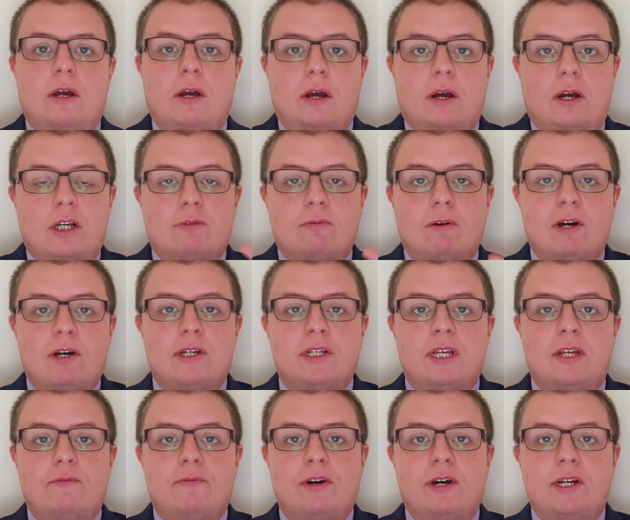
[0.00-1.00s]
as well as
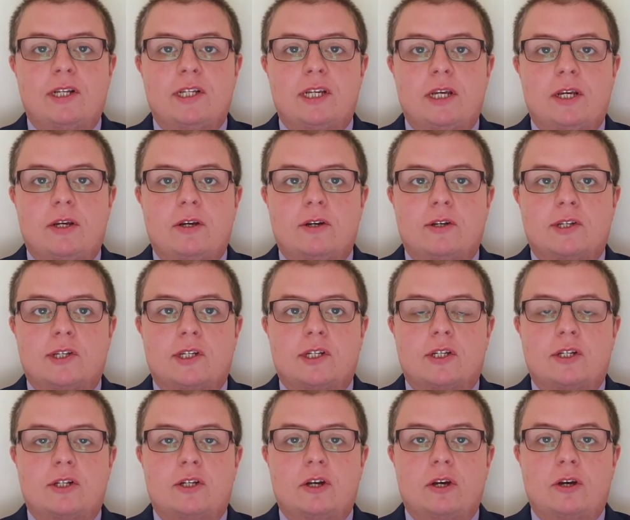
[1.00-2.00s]
inviting us
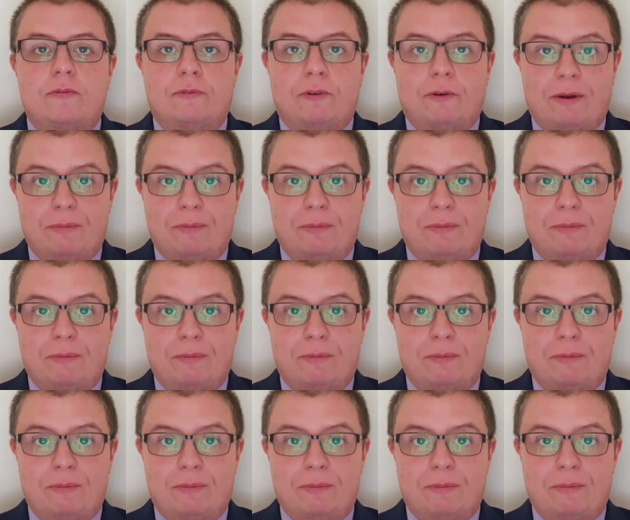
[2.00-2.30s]
to turn very